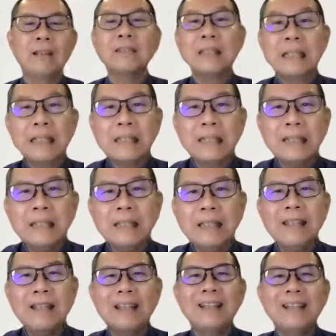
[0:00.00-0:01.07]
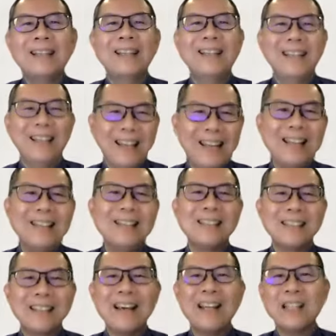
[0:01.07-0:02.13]
thirdly, N
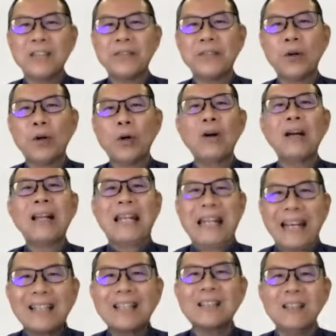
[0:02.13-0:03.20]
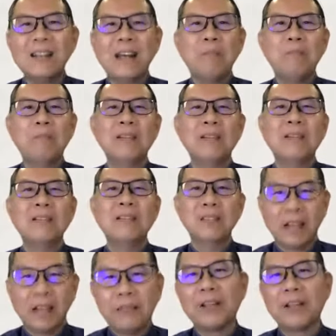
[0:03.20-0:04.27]
stands for next step
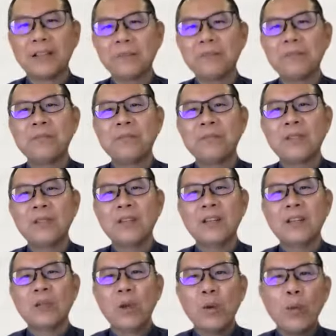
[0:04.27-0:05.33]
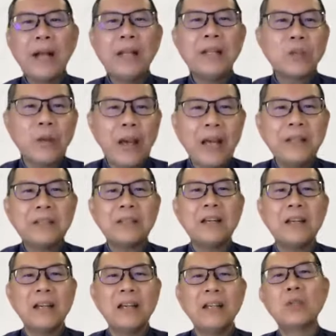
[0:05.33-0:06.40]
together. We want to
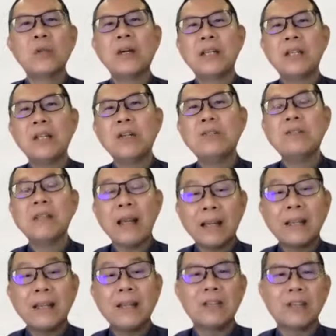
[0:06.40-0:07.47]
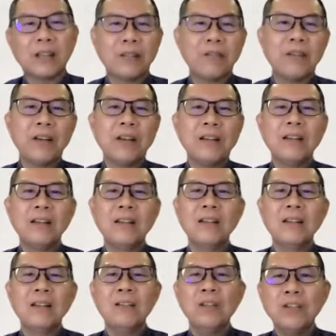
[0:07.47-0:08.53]
enter into a new decade together,
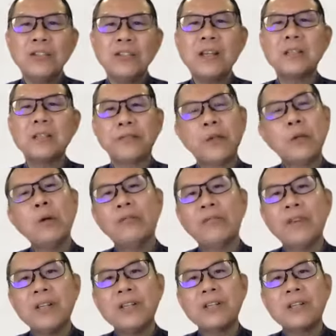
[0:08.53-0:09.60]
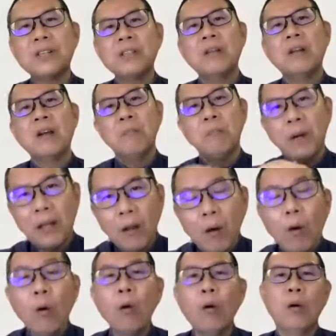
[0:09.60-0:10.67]
not just a few of us, but
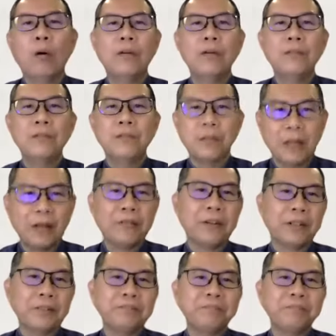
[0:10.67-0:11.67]
all together.